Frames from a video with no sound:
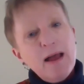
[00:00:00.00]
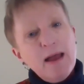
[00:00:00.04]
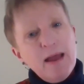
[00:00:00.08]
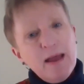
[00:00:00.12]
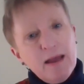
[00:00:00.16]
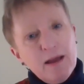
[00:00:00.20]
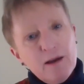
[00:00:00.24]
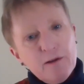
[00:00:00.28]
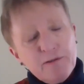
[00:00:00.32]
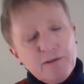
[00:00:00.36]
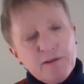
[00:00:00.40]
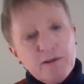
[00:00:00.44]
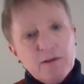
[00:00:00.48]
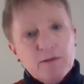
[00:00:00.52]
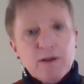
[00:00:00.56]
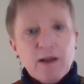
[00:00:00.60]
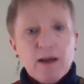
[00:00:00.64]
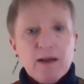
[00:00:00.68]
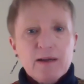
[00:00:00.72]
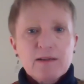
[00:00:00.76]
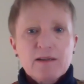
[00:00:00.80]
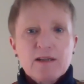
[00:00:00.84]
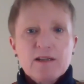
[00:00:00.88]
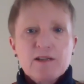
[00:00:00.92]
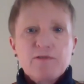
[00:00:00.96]
If you
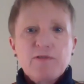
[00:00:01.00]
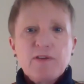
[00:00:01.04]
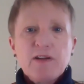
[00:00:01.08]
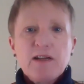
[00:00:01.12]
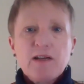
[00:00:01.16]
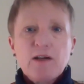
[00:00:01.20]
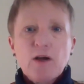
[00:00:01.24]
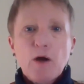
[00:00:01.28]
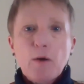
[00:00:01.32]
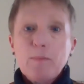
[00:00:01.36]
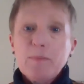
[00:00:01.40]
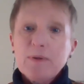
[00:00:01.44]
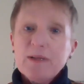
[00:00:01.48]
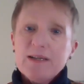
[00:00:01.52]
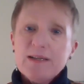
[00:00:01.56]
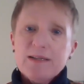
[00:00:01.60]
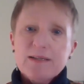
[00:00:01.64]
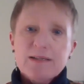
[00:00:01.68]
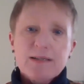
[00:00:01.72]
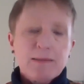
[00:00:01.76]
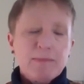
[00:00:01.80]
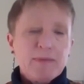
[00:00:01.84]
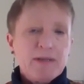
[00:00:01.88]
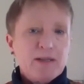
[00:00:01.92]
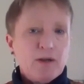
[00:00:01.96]
like this video, please
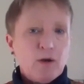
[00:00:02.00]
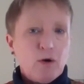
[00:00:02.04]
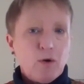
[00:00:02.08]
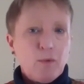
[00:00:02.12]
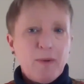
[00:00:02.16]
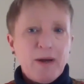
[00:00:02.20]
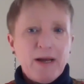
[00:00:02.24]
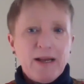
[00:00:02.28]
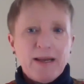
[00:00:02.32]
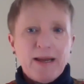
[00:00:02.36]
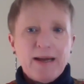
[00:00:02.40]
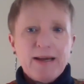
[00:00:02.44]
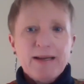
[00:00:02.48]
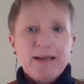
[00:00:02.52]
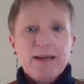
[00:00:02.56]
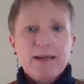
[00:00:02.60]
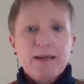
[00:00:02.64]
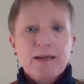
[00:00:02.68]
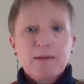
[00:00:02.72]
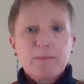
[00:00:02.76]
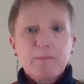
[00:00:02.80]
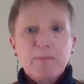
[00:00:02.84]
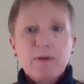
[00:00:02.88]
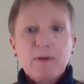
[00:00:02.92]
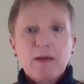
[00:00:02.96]
let me know by
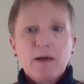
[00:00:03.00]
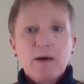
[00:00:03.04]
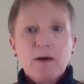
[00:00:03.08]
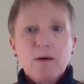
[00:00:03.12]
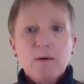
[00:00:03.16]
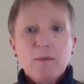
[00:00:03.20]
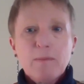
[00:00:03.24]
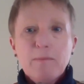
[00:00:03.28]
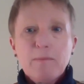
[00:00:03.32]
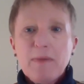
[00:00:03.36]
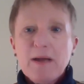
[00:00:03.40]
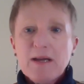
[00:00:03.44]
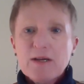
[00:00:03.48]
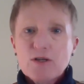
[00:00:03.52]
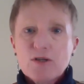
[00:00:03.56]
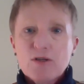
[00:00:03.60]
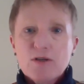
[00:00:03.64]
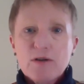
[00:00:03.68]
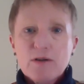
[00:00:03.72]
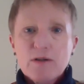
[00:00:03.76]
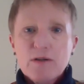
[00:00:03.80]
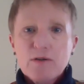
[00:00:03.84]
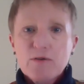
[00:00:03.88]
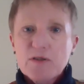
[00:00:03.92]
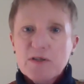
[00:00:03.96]
liking it below. Make
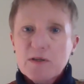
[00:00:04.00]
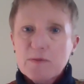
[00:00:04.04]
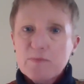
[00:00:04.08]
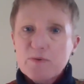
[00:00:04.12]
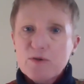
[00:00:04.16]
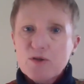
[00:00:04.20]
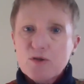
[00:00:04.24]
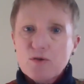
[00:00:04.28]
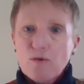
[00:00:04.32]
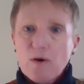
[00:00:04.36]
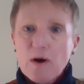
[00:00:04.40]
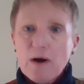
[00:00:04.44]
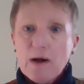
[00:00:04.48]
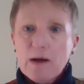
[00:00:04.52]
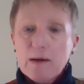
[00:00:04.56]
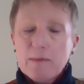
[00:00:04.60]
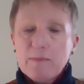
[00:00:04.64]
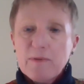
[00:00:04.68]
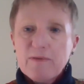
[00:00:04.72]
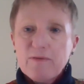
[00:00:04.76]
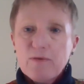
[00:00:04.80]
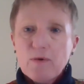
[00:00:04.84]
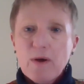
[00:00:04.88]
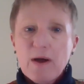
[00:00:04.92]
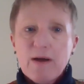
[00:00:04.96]
sure you subscribe
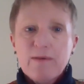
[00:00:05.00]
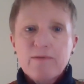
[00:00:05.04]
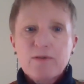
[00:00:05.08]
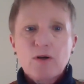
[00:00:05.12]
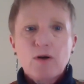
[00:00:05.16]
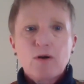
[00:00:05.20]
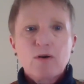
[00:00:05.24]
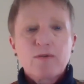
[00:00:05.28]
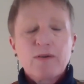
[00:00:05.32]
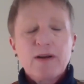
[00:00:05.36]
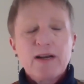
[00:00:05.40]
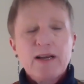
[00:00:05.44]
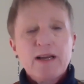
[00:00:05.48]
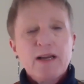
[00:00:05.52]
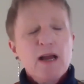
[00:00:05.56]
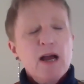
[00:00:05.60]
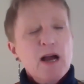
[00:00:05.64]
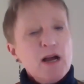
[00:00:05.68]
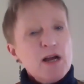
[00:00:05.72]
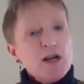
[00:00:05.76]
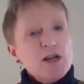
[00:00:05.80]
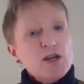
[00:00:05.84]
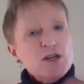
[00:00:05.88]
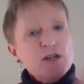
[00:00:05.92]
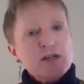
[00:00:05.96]
if you haven't already,
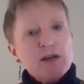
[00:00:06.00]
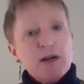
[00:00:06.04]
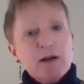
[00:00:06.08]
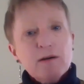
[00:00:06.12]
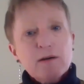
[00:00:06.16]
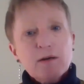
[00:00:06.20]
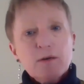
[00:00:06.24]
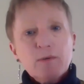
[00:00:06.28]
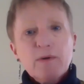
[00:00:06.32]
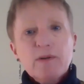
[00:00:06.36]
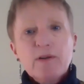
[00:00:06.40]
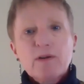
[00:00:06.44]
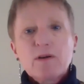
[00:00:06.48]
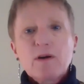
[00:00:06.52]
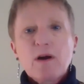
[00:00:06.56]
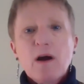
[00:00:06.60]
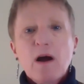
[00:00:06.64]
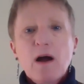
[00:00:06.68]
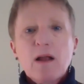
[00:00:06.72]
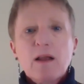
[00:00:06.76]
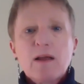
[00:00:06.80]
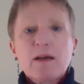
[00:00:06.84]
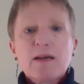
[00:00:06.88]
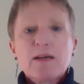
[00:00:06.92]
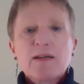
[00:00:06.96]
share it with your
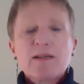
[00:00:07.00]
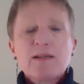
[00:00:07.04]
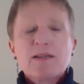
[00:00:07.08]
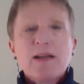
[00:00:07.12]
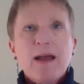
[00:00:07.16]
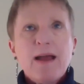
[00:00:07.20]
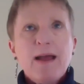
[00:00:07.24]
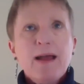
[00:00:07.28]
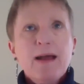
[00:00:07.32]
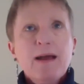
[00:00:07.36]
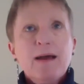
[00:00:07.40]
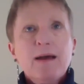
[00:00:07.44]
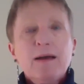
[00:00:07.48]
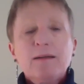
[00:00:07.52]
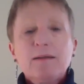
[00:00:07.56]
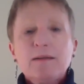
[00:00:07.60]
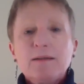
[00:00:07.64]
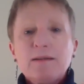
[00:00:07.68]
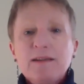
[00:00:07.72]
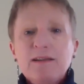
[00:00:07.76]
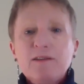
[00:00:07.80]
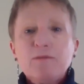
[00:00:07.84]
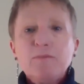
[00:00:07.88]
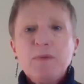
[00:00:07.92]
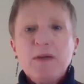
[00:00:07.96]
colleagues, and
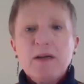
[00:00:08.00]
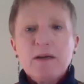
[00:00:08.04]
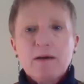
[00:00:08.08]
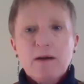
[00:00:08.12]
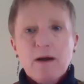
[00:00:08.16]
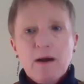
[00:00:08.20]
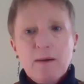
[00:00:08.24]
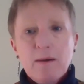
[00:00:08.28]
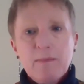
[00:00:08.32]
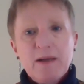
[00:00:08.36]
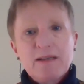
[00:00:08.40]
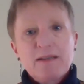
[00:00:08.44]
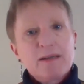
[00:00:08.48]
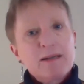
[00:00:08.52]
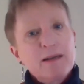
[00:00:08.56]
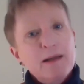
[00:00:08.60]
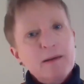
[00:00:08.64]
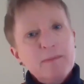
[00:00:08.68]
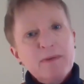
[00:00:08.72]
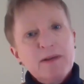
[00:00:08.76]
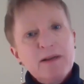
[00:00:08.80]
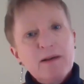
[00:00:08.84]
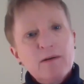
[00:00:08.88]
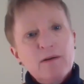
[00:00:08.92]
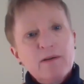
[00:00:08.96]
leave me a comment to
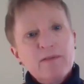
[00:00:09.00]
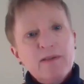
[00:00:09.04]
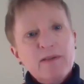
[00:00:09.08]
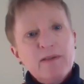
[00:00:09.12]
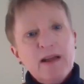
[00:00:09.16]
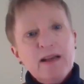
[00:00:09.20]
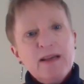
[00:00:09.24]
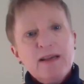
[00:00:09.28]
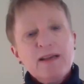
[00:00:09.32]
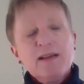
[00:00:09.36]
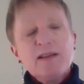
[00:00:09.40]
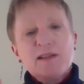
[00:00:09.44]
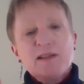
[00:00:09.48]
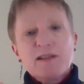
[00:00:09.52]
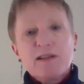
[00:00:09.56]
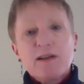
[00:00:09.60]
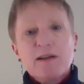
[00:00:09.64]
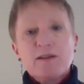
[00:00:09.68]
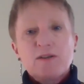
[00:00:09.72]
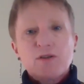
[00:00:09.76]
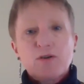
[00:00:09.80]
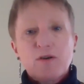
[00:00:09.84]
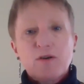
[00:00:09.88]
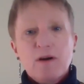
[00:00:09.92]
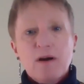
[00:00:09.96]
let me know of any
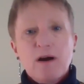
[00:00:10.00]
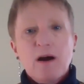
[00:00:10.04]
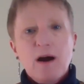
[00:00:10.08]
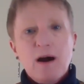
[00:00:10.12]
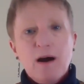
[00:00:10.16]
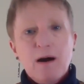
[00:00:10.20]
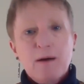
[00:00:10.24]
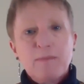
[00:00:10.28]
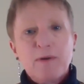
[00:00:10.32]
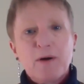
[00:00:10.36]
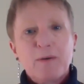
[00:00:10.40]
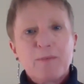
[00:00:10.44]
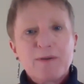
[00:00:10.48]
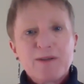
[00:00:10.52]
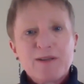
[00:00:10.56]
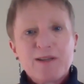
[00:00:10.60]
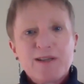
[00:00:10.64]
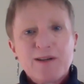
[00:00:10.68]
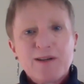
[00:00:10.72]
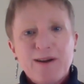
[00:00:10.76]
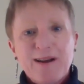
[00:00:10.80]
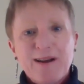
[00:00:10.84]
insights or aha moments you